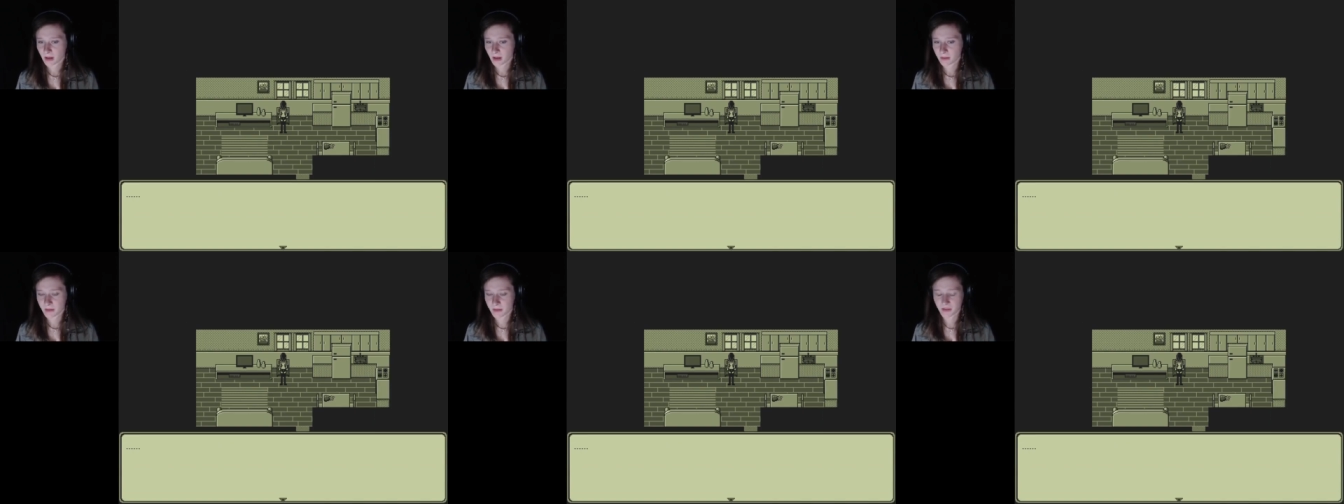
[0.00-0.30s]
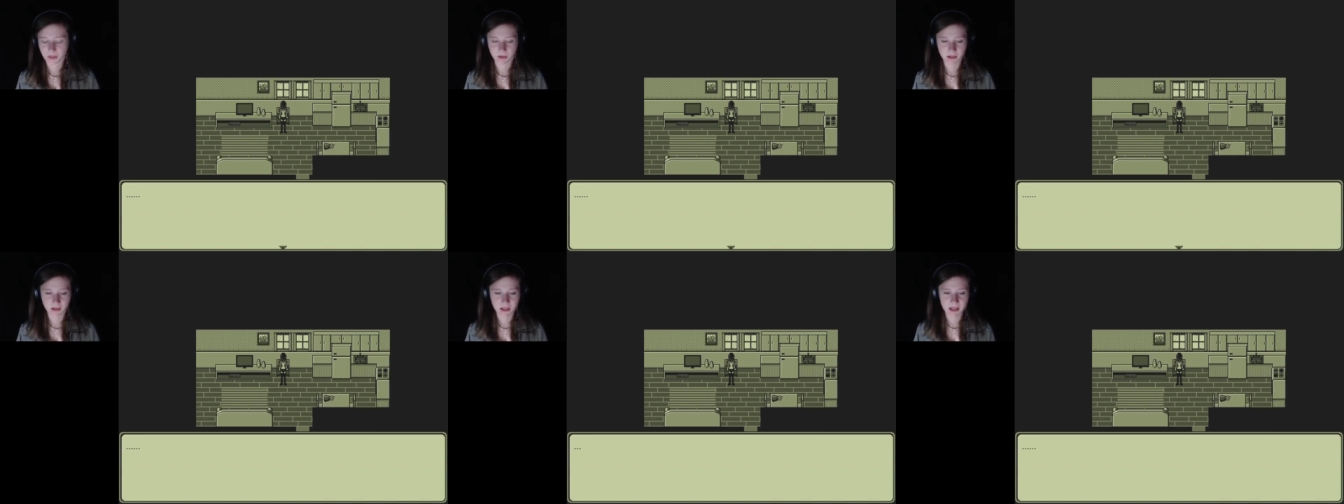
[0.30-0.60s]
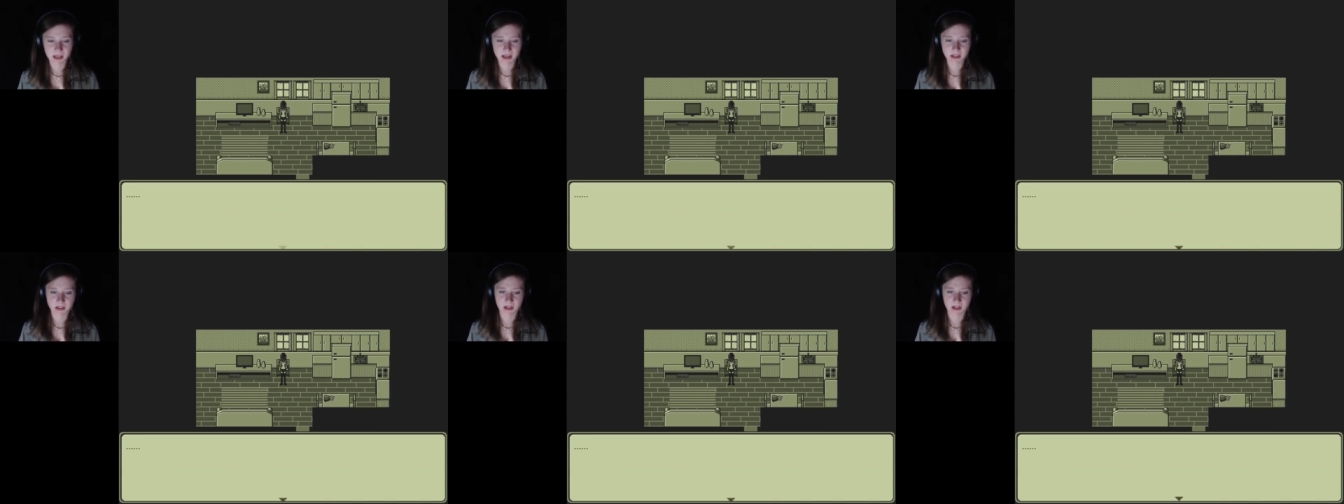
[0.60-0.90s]
about the
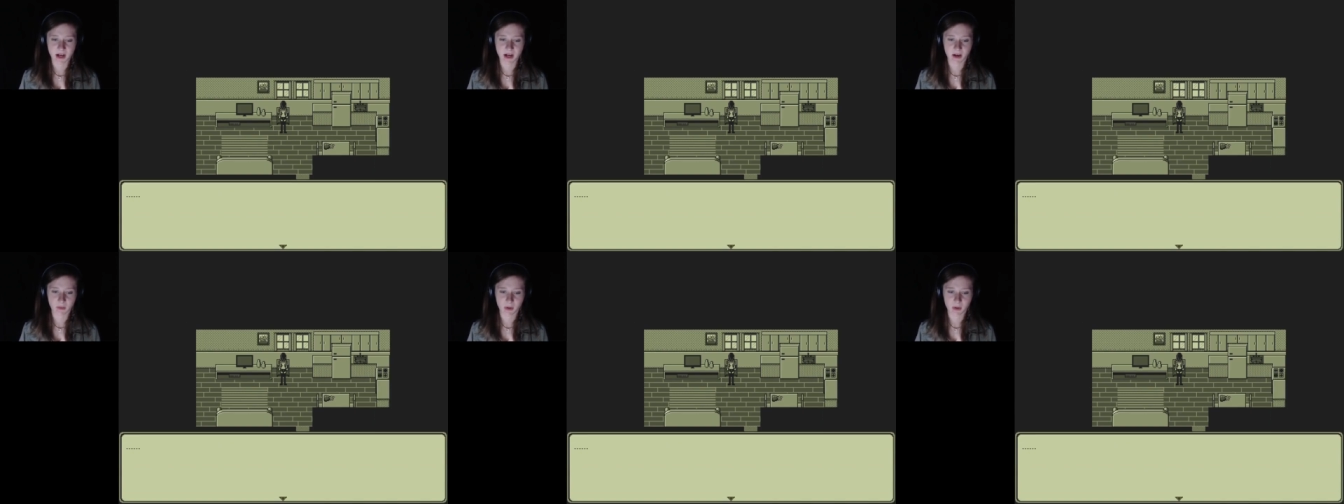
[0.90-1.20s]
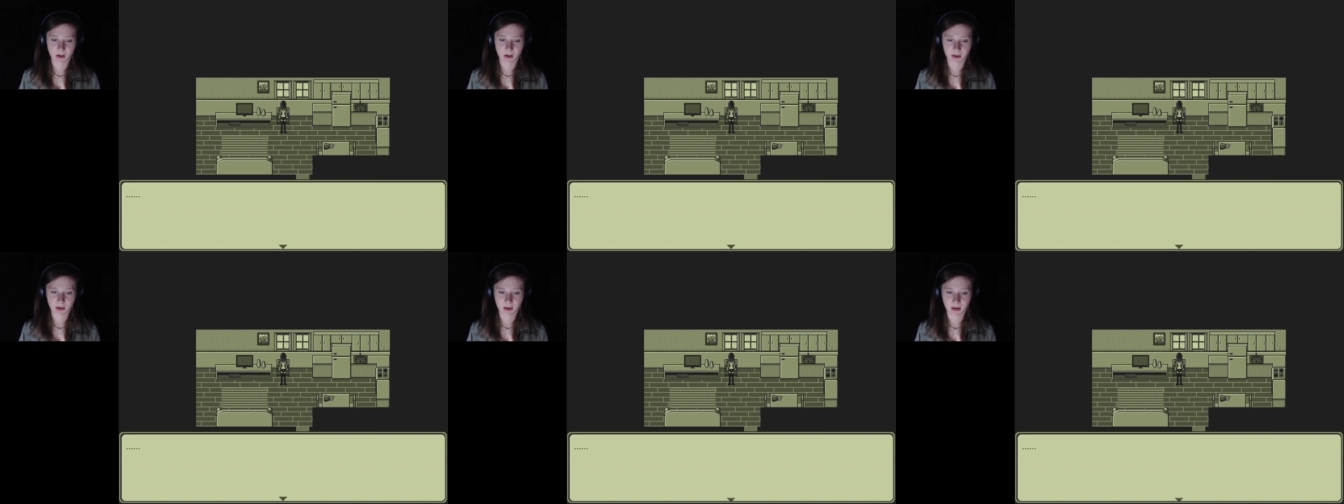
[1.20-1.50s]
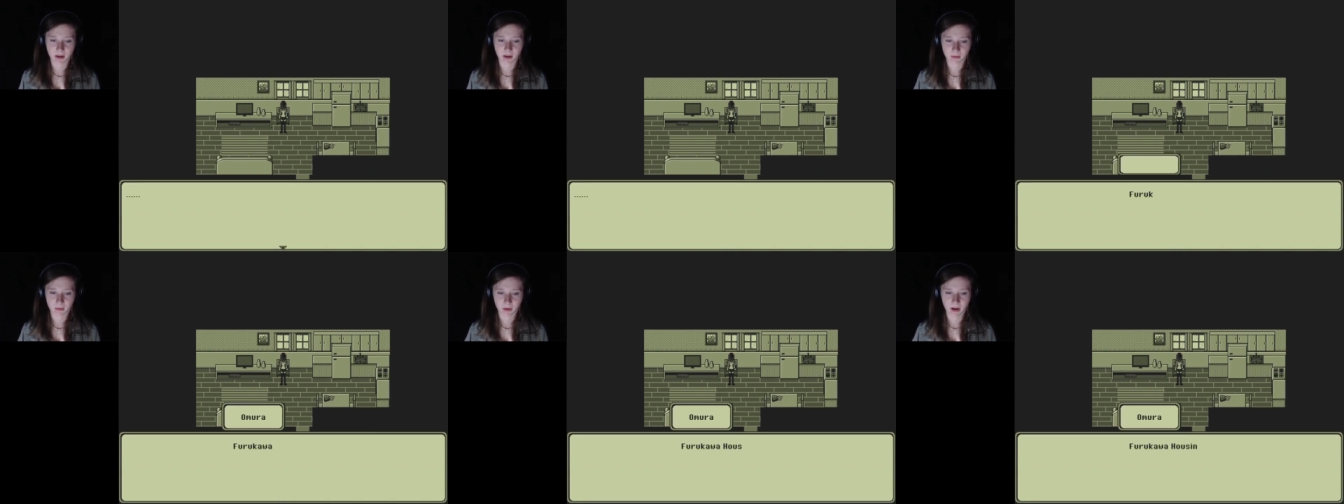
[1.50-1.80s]
keys not
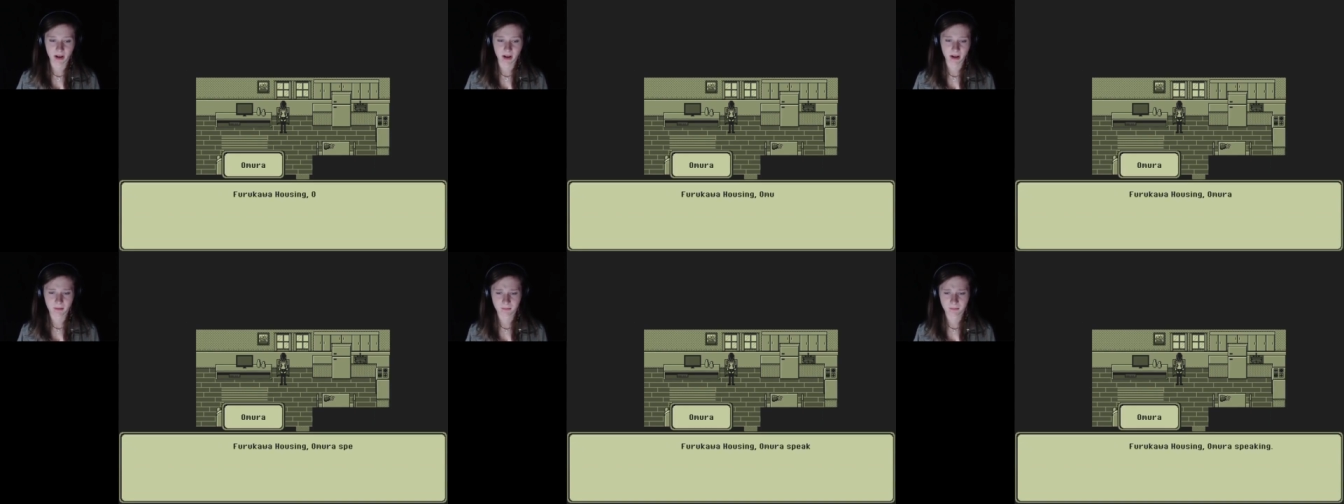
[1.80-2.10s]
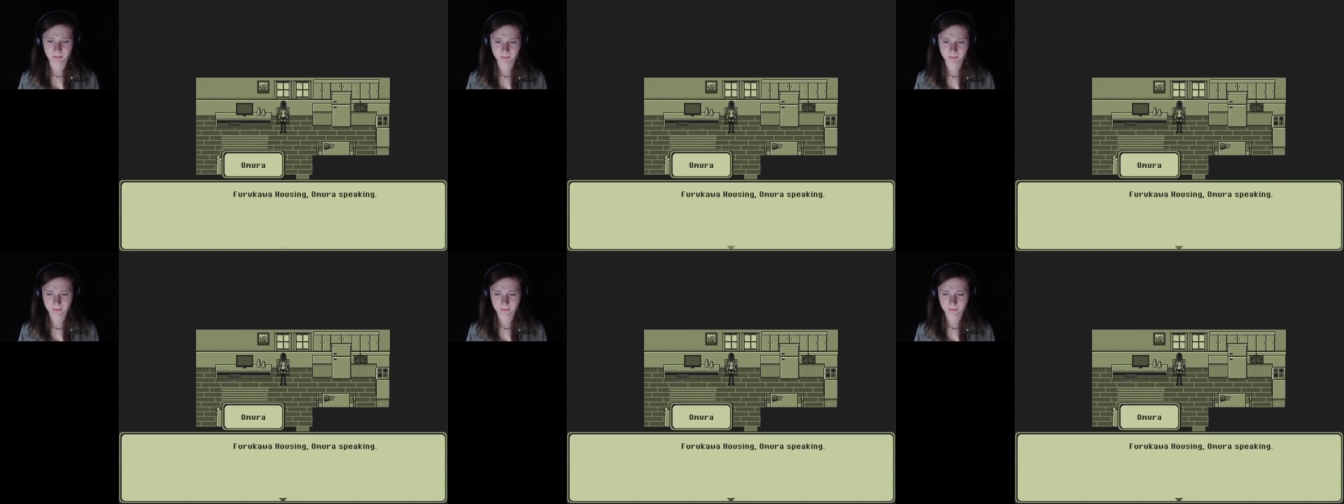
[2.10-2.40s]
working, right?